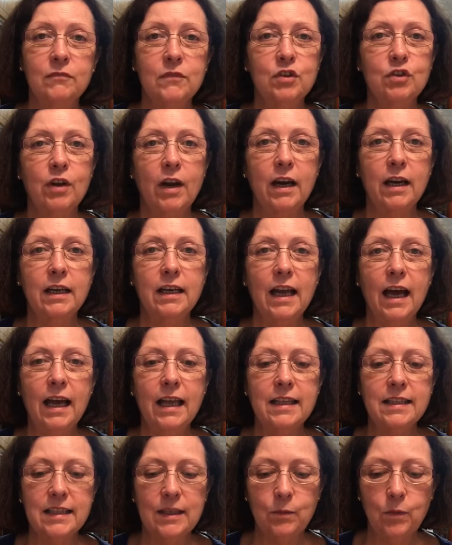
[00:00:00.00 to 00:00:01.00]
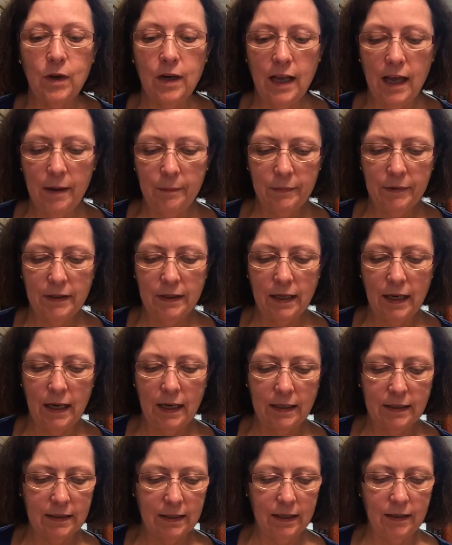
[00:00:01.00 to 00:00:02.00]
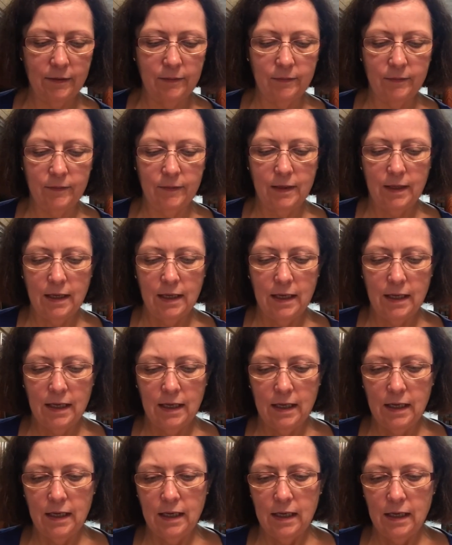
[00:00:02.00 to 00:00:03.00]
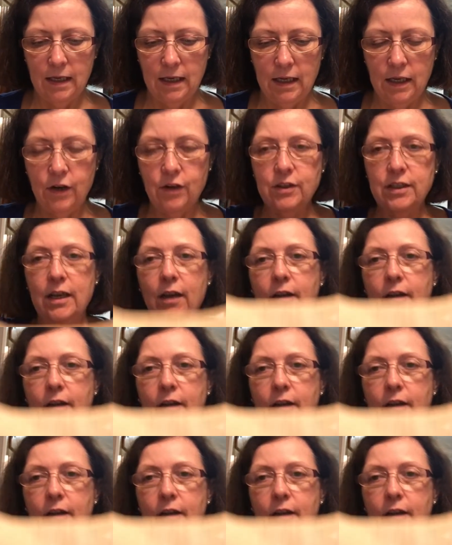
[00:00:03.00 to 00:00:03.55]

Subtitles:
try to dye it and see what happened, and here's